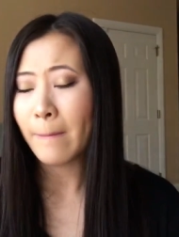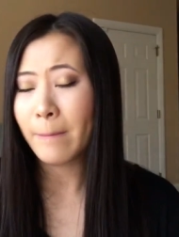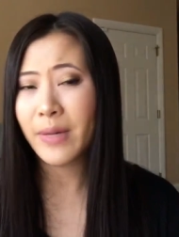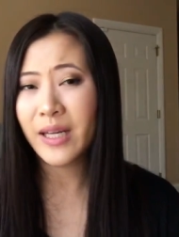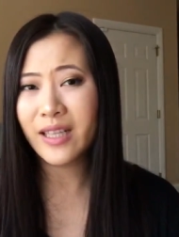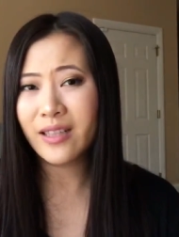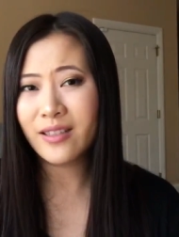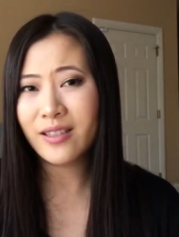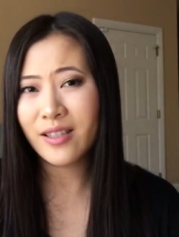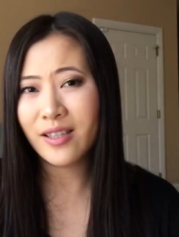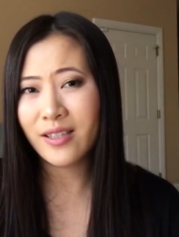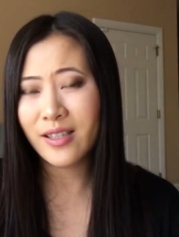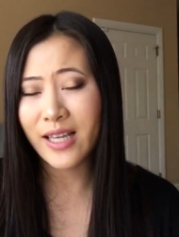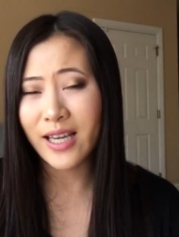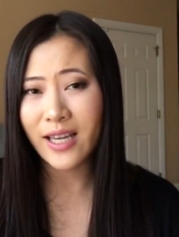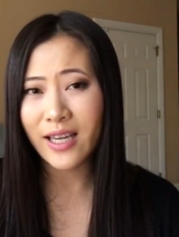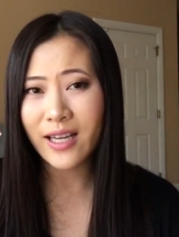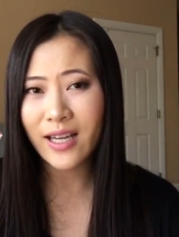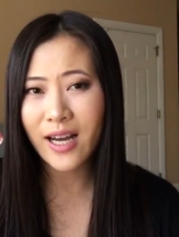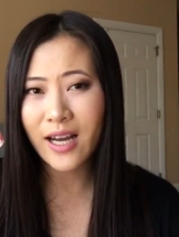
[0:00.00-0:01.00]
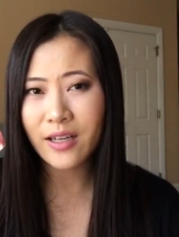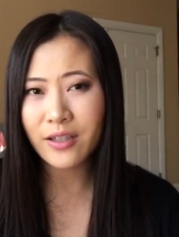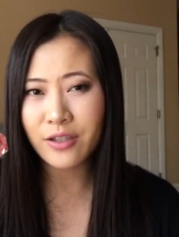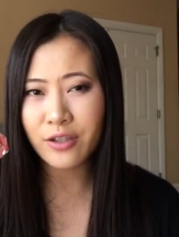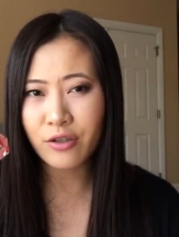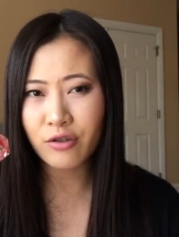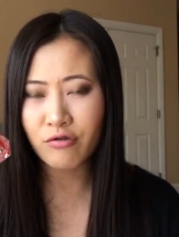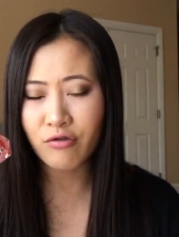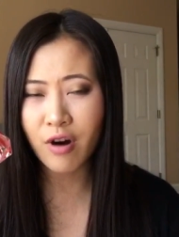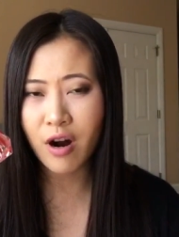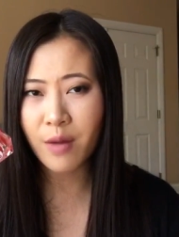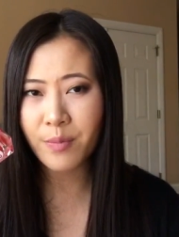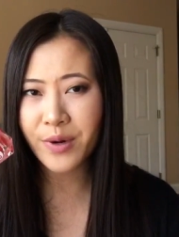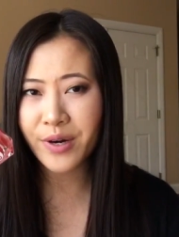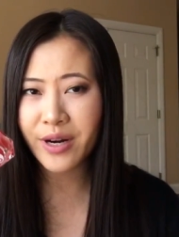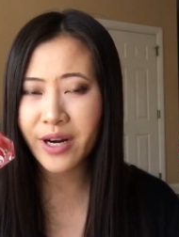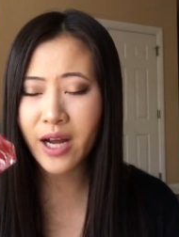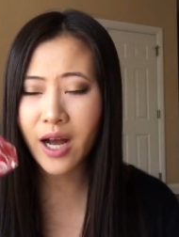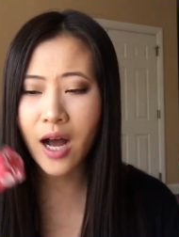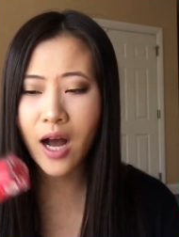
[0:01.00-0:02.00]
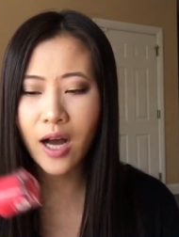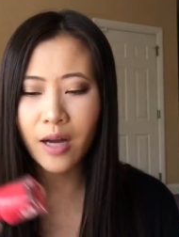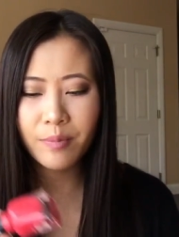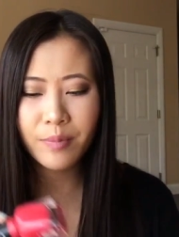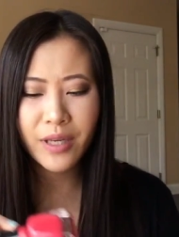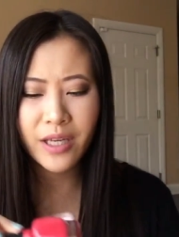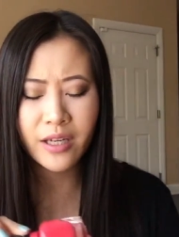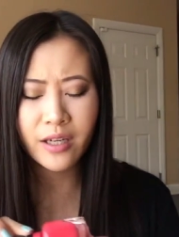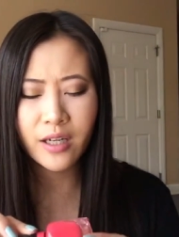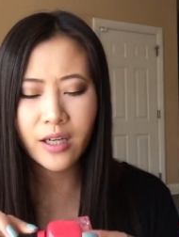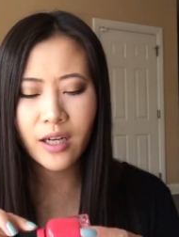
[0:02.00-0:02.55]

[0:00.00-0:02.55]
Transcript: but this is a kind of strawberry hot pink